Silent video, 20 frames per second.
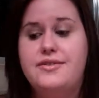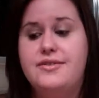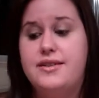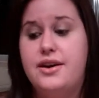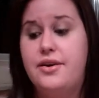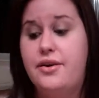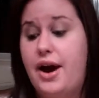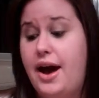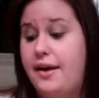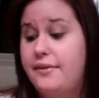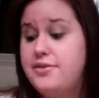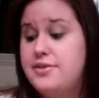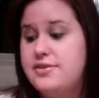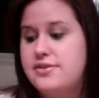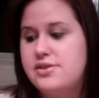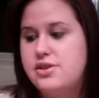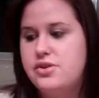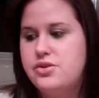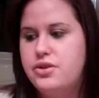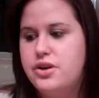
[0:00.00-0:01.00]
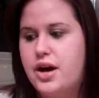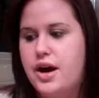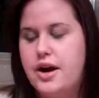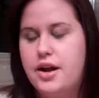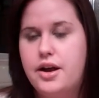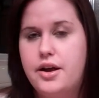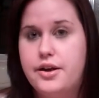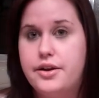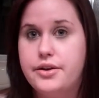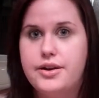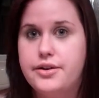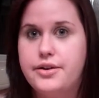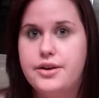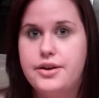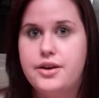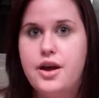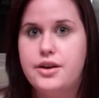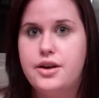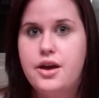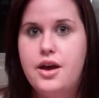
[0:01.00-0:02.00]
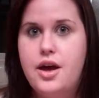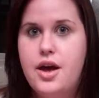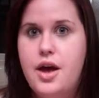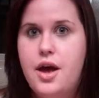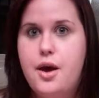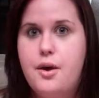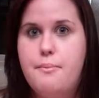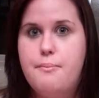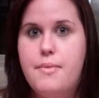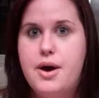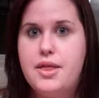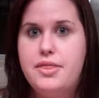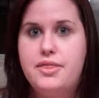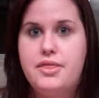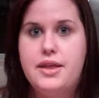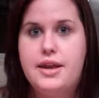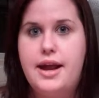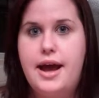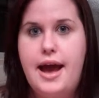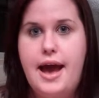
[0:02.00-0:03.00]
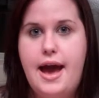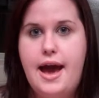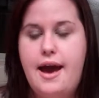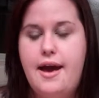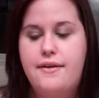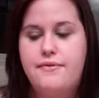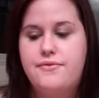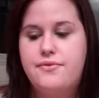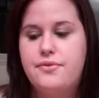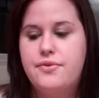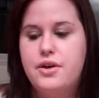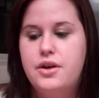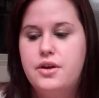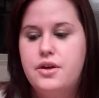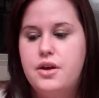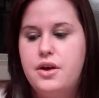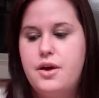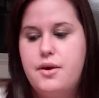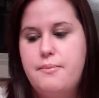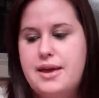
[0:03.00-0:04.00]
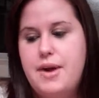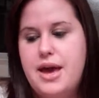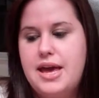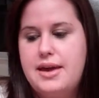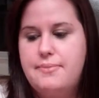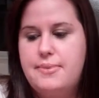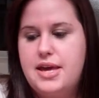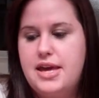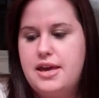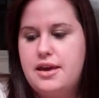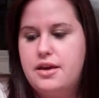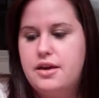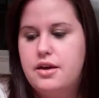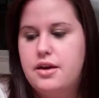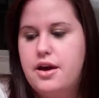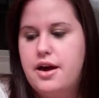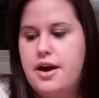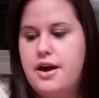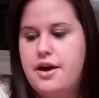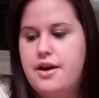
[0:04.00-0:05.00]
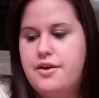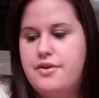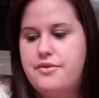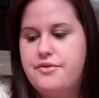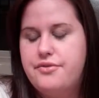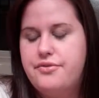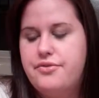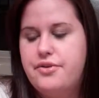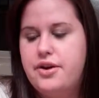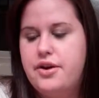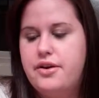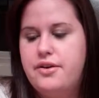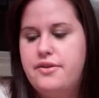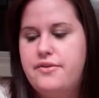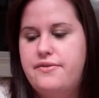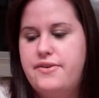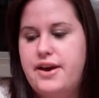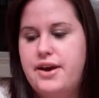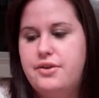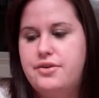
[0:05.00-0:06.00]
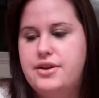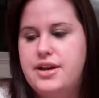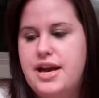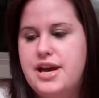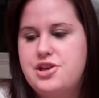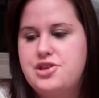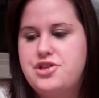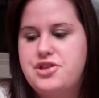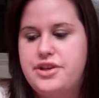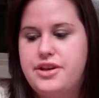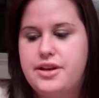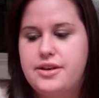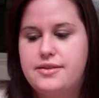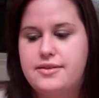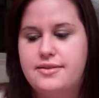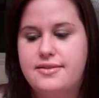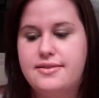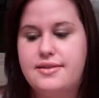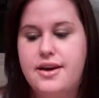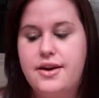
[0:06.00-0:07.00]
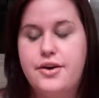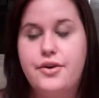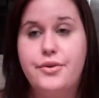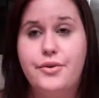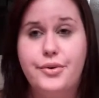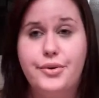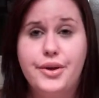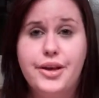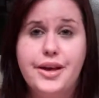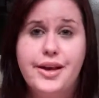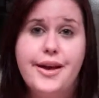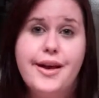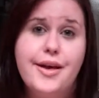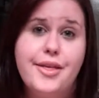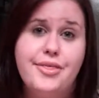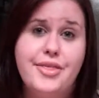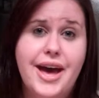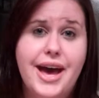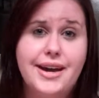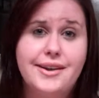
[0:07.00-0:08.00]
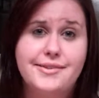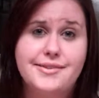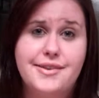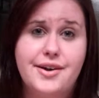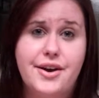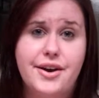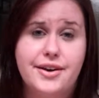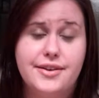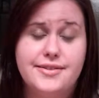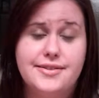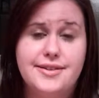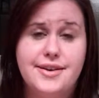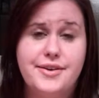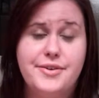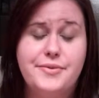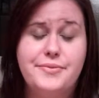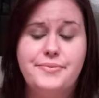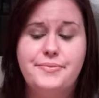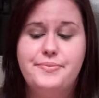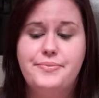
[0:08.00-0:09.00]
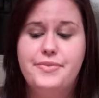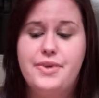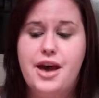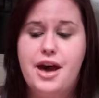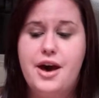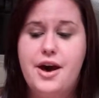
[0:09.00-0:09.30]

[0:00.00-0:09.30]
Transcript: So I've still got a good month and a half maybe of foundation. So that is awesome.